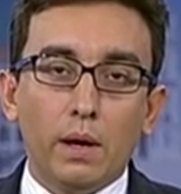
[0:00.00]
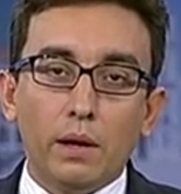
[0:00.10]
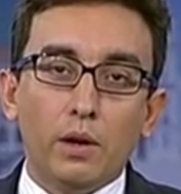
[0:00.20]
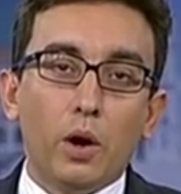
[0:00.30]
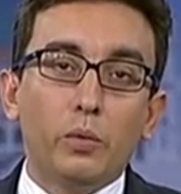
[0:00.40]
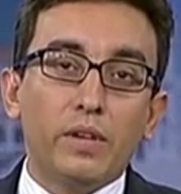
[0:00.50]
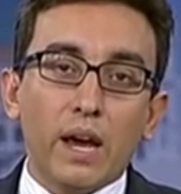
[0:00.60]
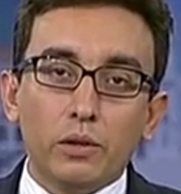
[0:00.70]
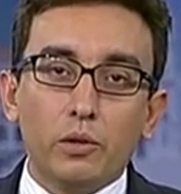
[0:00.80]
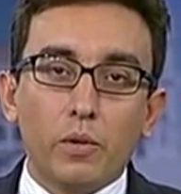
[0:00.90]
And you know,
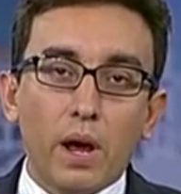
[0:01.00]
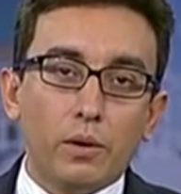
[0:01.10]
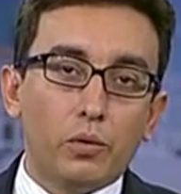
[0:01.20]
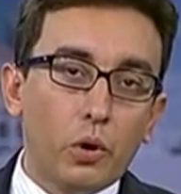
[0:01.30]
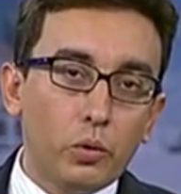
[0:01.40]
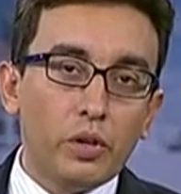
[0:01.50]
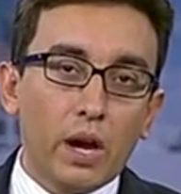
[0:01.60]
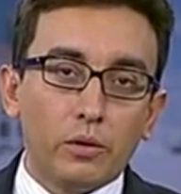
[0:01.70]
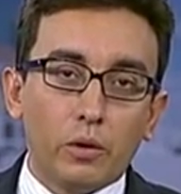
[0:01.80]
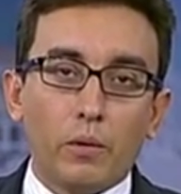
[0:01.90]
technocrat or no
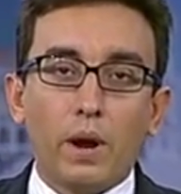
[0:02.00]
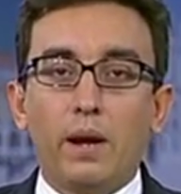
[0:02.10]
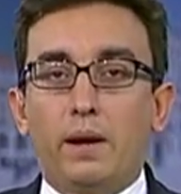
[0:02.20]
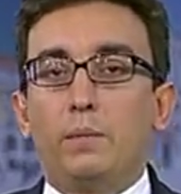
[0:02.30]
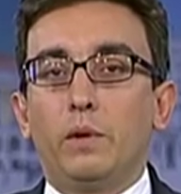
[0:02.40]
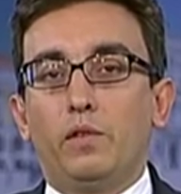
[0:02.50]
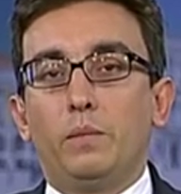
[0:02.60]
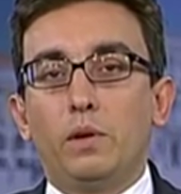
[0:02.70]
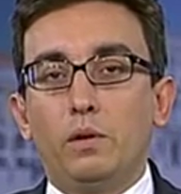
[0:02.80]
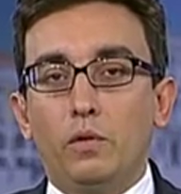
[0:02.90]
technocrat, coming
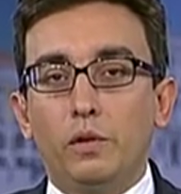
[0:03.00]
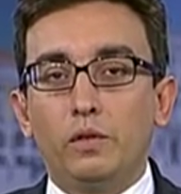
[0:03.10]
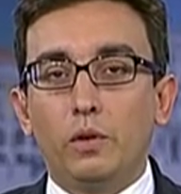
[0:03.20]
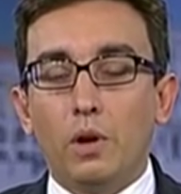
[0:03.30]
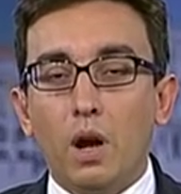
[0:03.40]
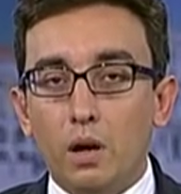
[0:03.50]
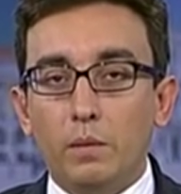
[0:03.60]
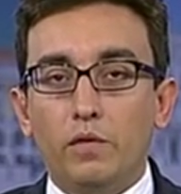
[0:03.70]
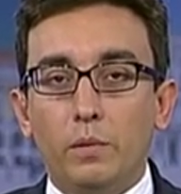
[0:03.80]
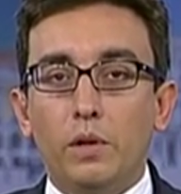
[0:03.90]
from the university or not
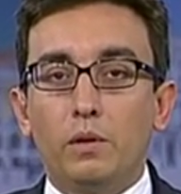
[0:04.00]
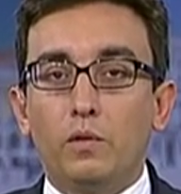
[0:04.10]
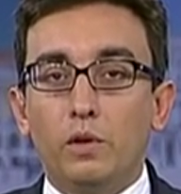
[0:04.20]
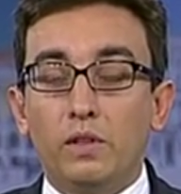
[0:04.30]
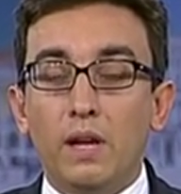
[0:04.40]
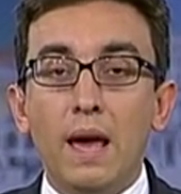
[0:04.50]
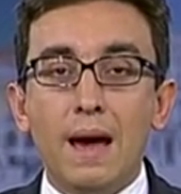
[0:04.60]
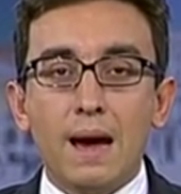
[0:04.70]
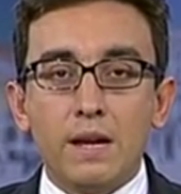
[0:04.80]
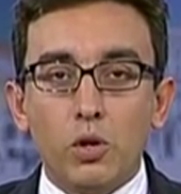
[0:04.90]
coming from the university,
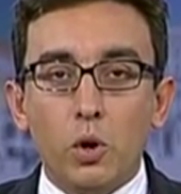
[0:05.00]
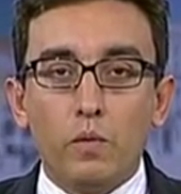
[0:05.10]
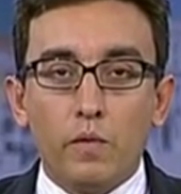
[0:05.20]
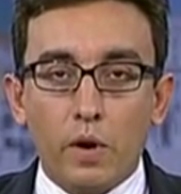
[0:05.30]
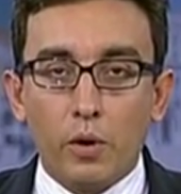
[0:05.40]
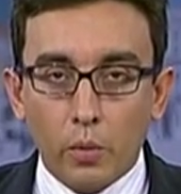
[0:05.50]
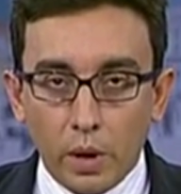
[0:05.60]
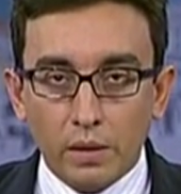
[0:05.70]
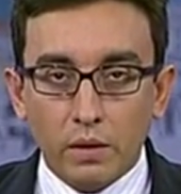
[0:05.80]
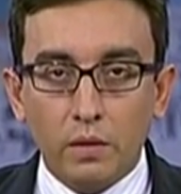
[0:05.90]
I know very
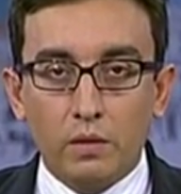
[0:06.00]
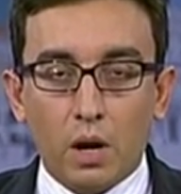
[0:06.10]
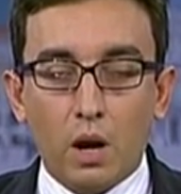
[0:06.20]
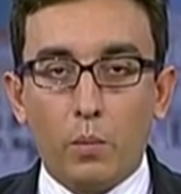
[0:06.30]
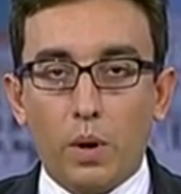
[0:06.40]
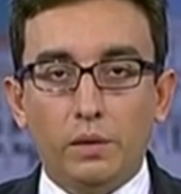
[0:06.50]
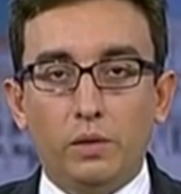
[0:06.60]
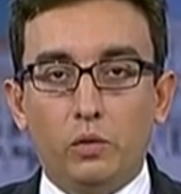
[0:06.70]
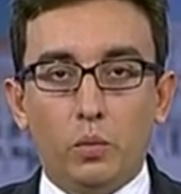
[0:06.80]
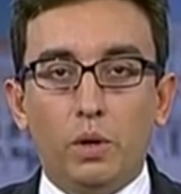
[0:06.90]
well this is not how
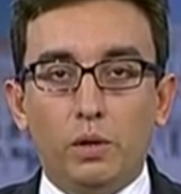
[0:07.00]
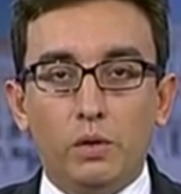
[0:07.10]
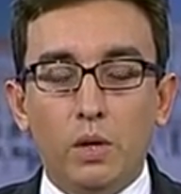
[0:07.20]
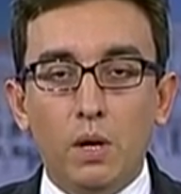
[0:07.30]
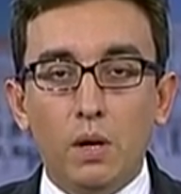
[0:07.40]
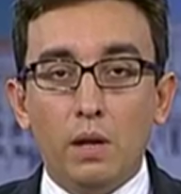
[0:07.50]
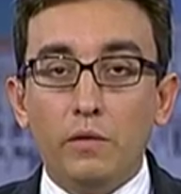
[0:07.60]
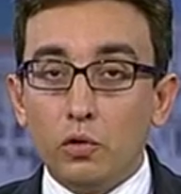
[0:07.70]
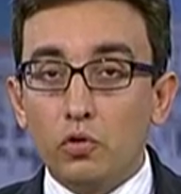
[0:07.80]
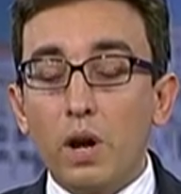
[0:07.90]
politics works. And
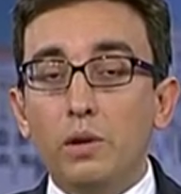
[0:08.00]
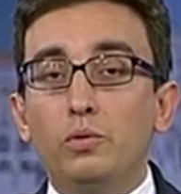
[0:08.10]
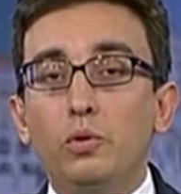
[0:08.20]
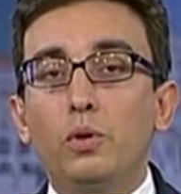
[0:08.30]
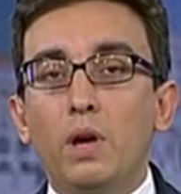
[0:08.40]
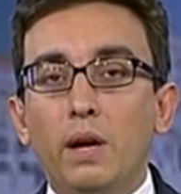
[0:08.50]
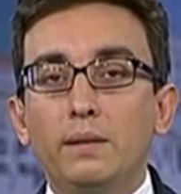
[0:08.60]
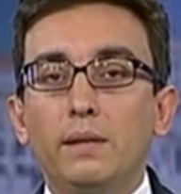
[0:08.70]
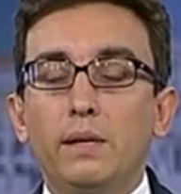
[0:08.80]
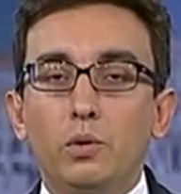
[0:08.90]
if you try to do
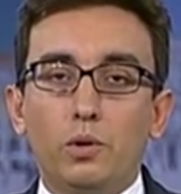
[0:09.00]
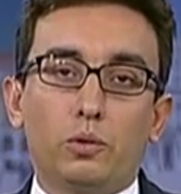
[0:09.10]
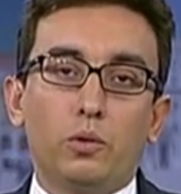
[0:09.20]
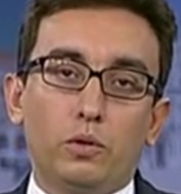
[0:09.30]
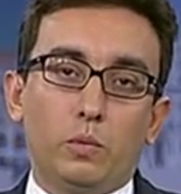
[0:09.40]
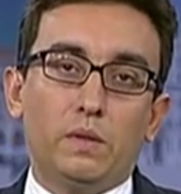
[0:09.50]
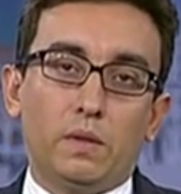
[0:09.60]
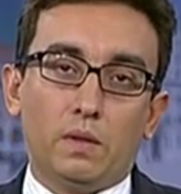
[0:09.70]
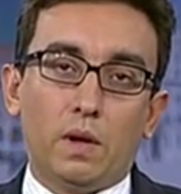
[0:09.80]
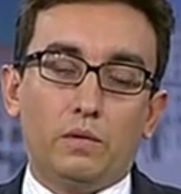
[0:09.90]
that, you're not going to be
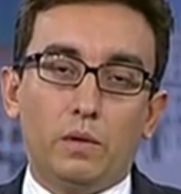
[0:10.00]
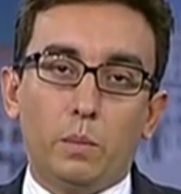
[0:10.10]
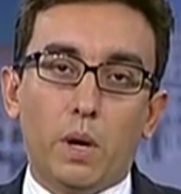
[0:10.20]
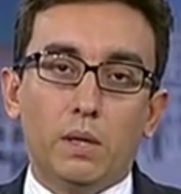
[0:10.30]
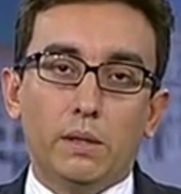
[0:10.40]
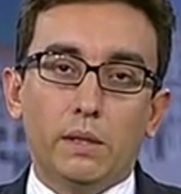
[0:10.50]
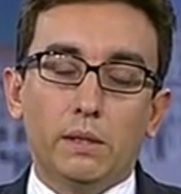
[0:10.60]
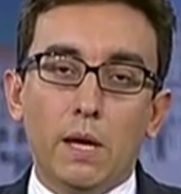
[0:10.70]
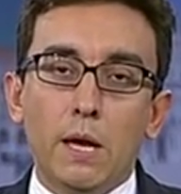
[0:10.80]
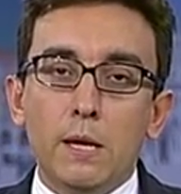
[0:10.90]
successful in
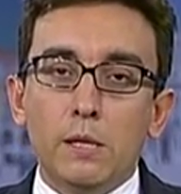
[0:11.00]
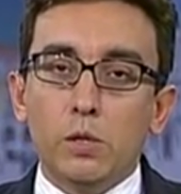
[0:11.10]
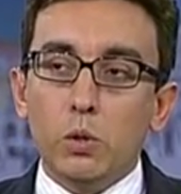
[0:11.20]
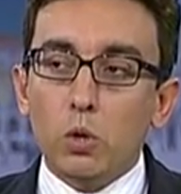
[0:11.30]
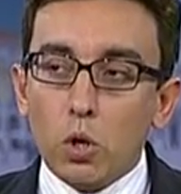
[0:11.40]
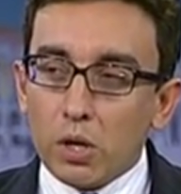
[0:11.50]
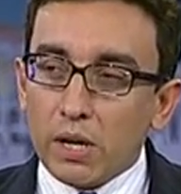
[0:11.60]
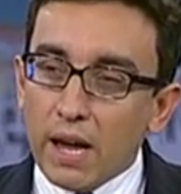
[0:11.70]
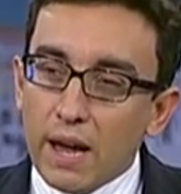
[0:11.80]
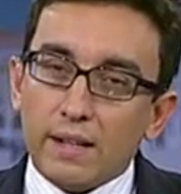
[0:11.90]
politics. So look
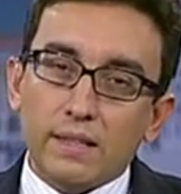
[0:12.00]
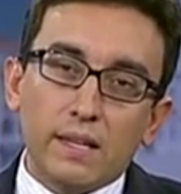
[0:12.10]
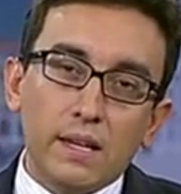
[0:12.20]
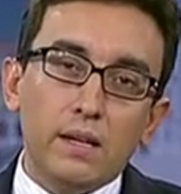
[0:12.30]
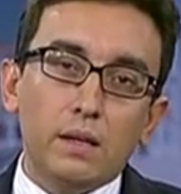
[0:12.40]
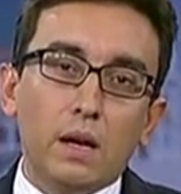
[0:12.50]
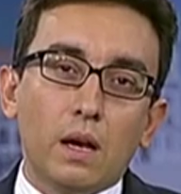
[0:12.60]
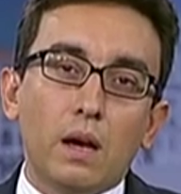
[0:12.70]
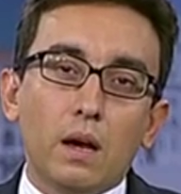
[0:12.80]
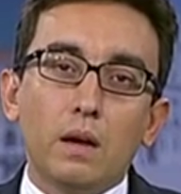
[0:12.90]
at the
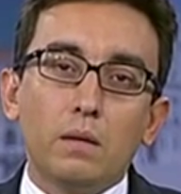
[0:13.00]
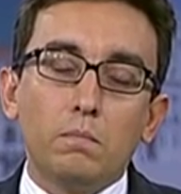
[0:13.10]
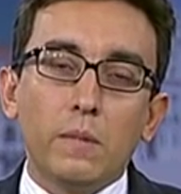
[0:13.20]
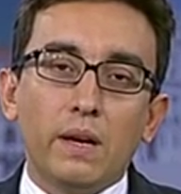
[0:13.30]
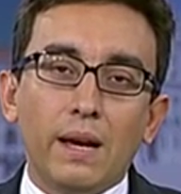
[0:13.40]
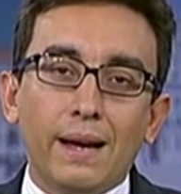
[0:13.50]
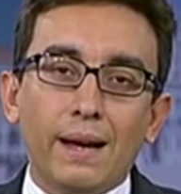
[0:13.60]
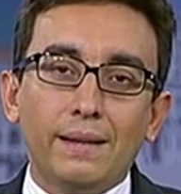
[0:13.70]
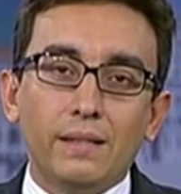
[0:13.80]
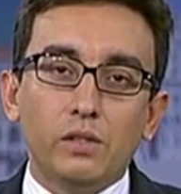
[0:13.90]

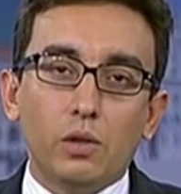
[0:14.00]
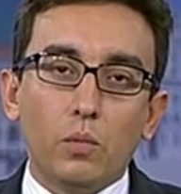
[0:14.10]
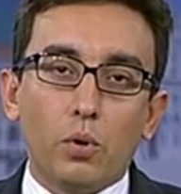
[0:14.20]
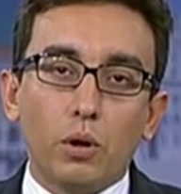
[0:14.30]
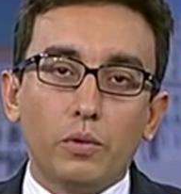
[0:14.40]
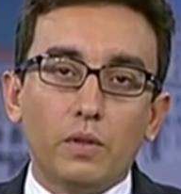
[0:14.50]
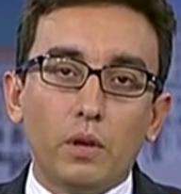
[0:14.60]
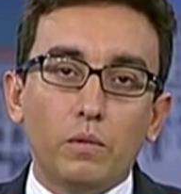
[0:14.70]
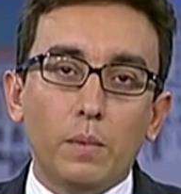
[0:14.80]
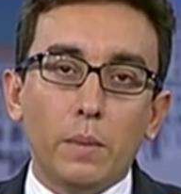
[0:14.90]
slow progress
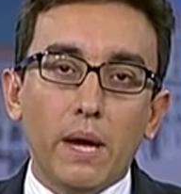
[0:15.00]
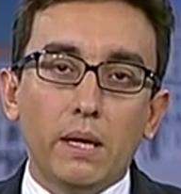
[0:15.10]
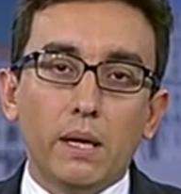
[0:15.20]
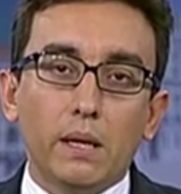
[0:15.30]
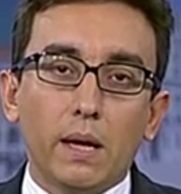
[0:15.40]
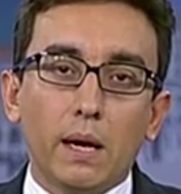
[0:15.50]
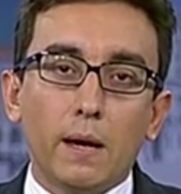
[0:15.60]
that we've been making.